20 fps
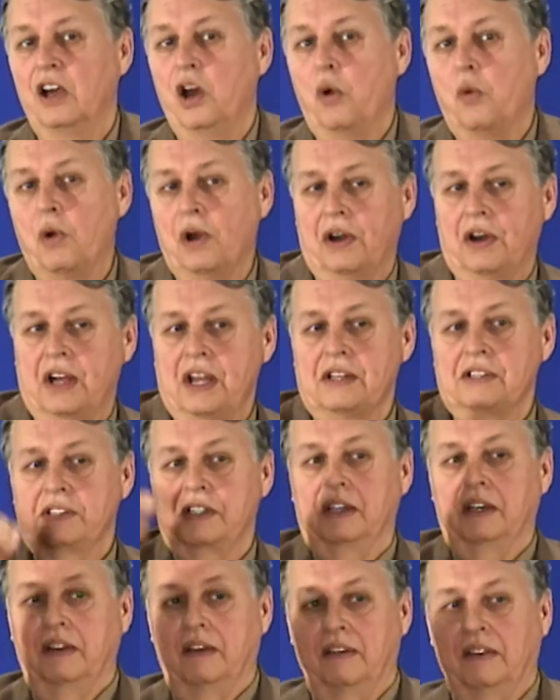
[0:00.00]
whereas
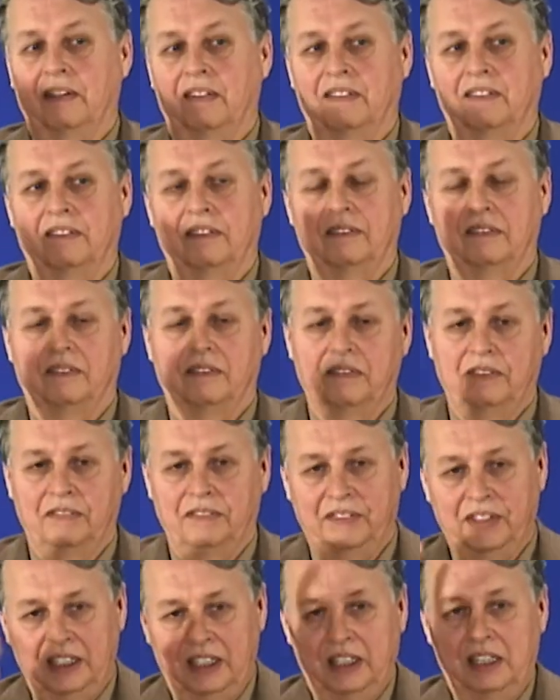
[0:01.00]

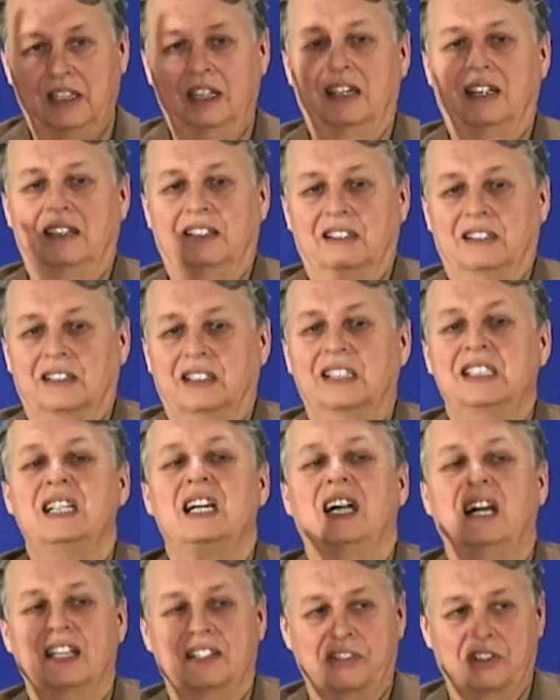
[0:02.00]
the
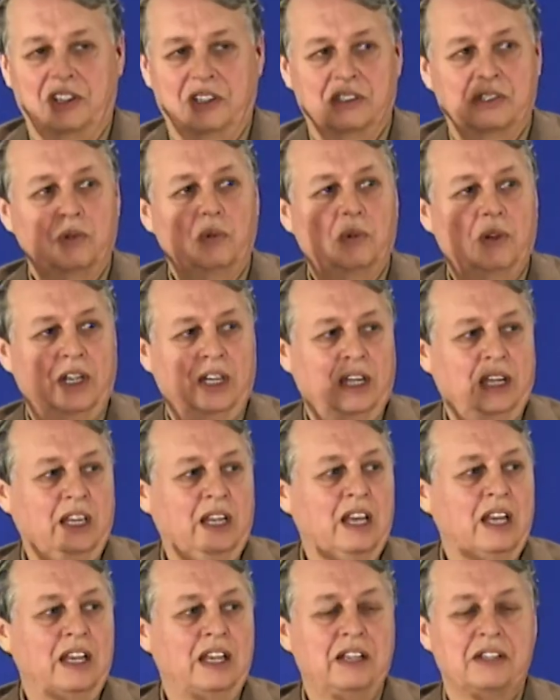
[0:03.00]
conscious way
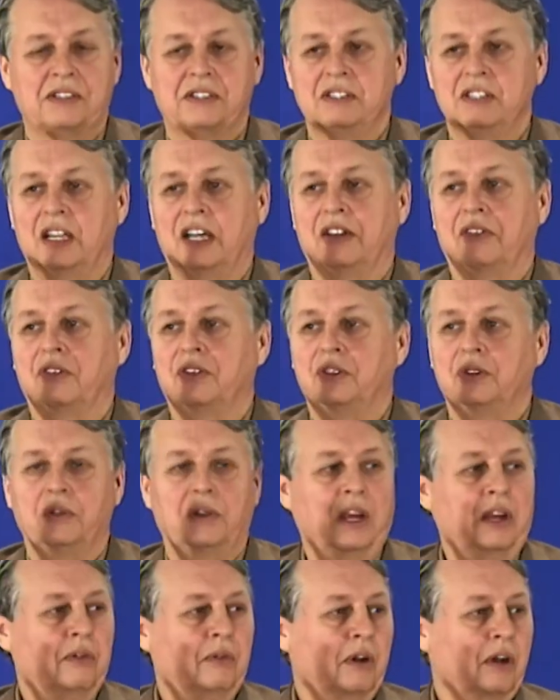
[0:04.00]
is not through
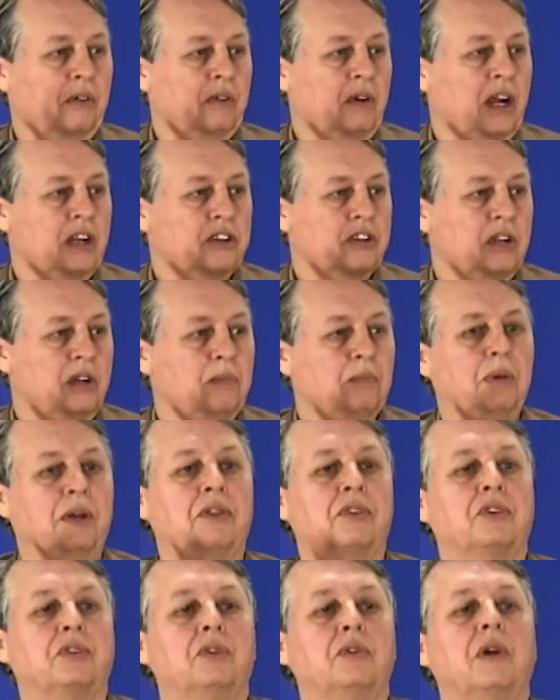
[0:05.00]
a regression but
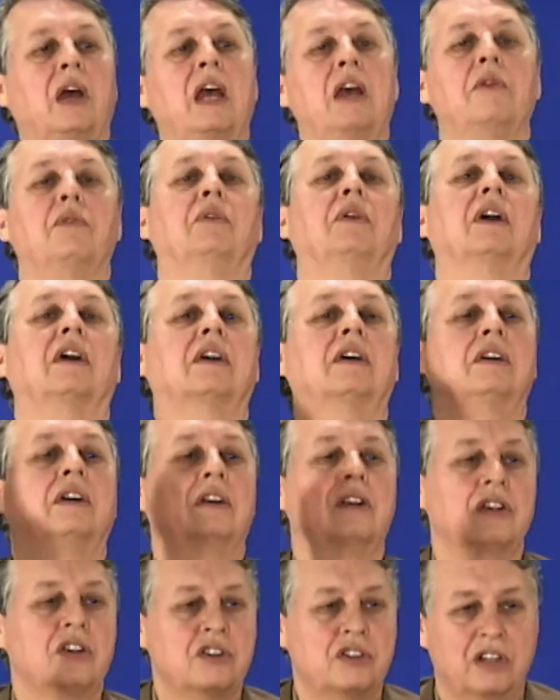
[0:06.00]
through a
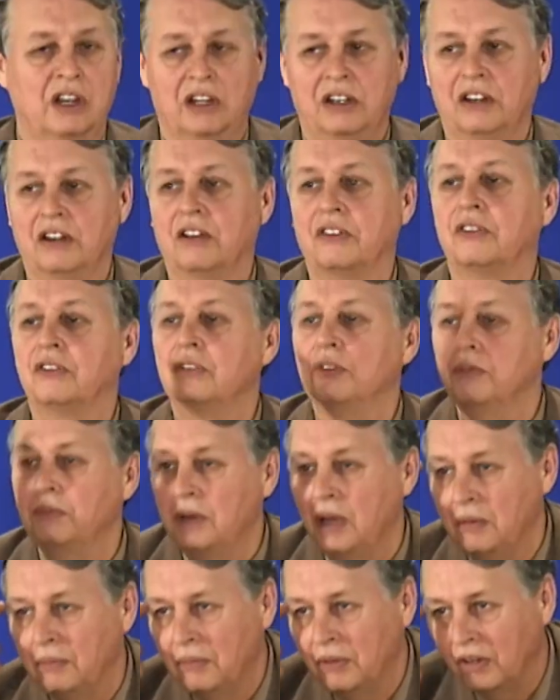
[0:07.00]
recursion through
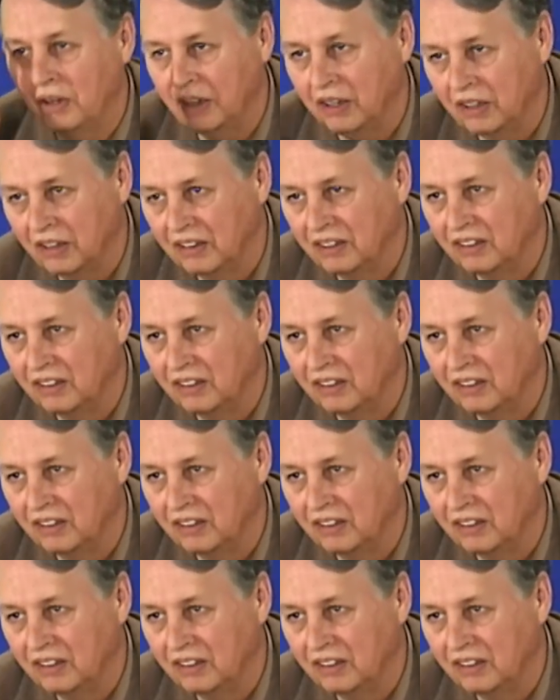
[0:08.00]
memory.